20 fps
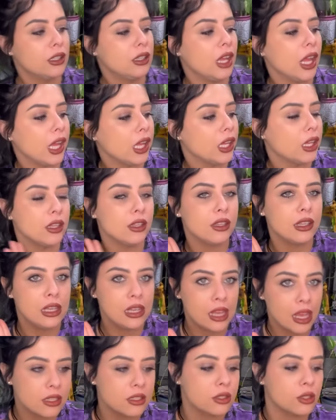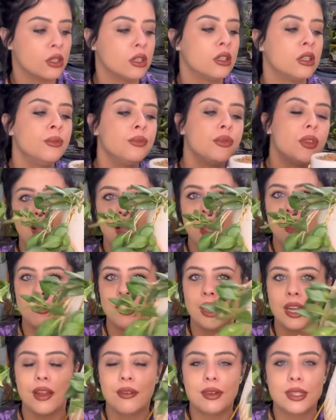Like, yes, girl. I
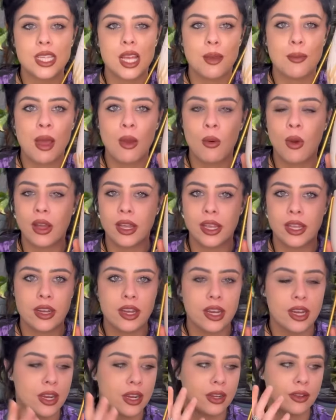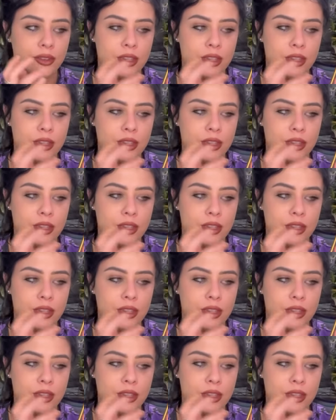mean, every time I walk in here,